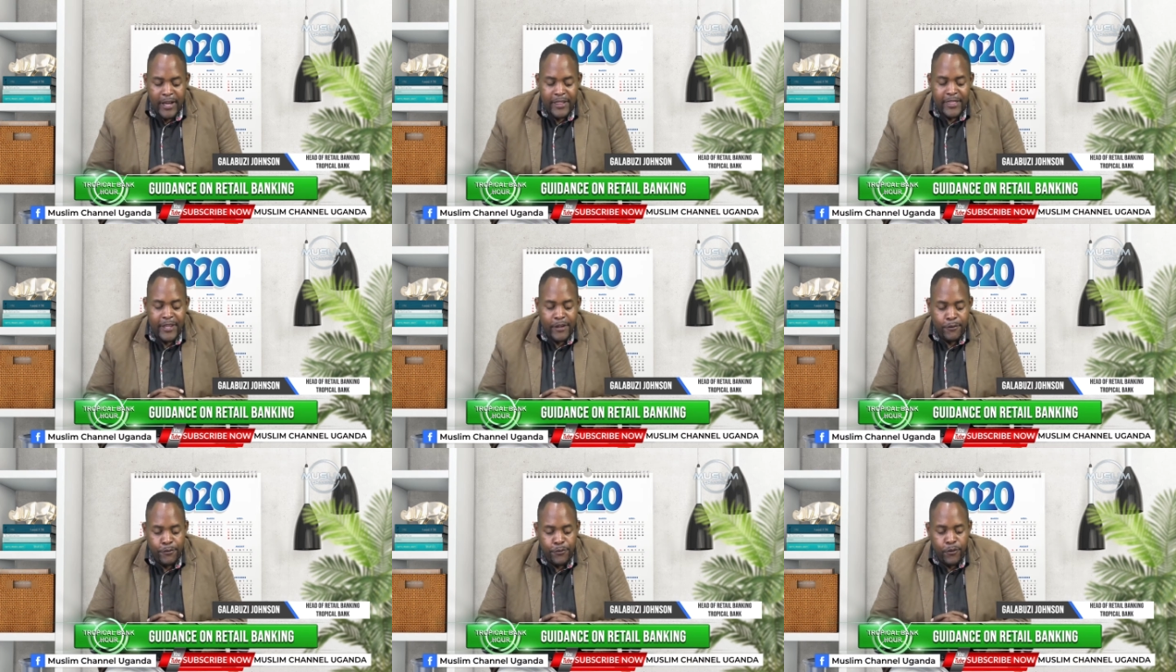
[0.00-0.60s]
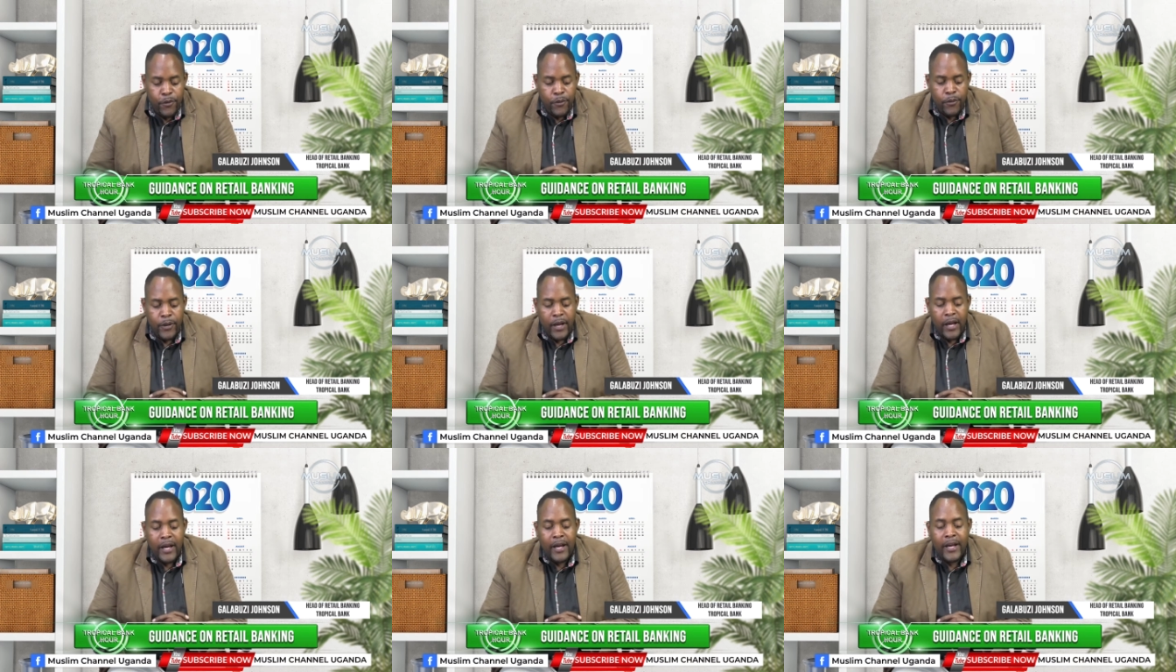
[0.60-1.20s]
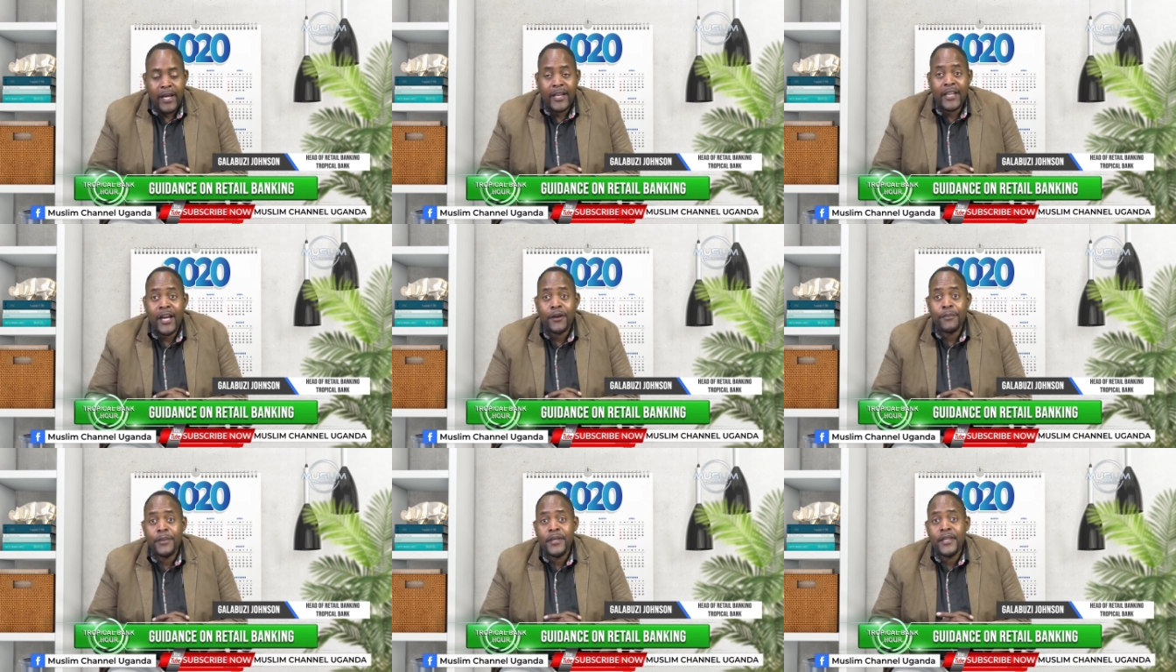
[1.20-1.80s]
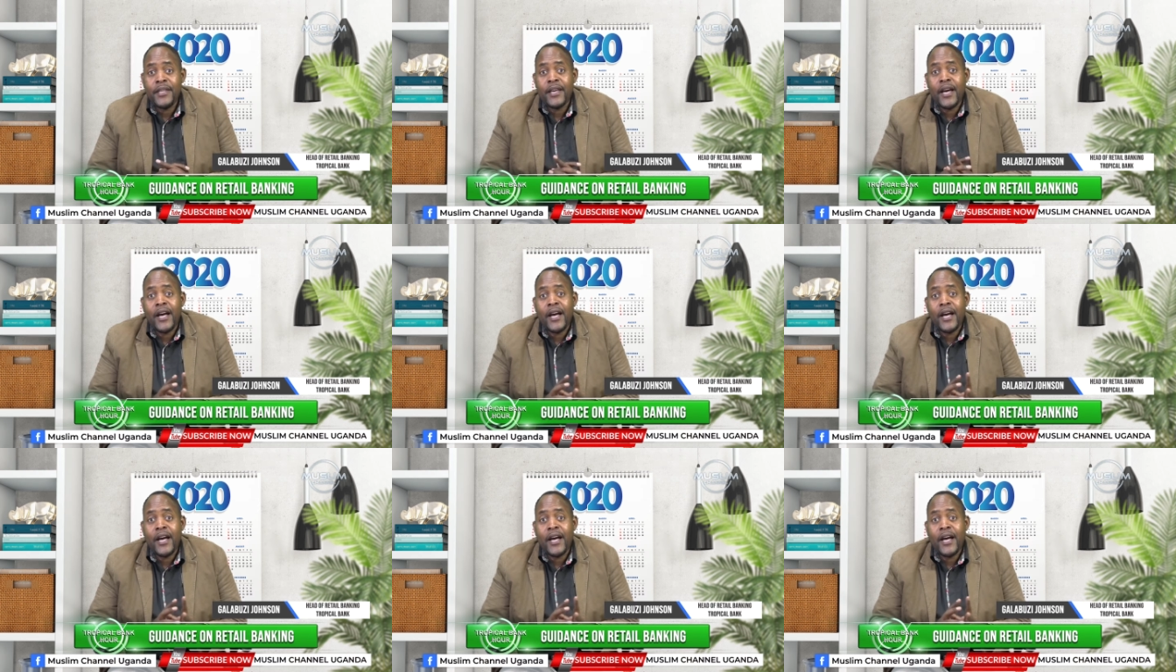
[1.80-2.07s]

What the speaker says: Therefore, allow me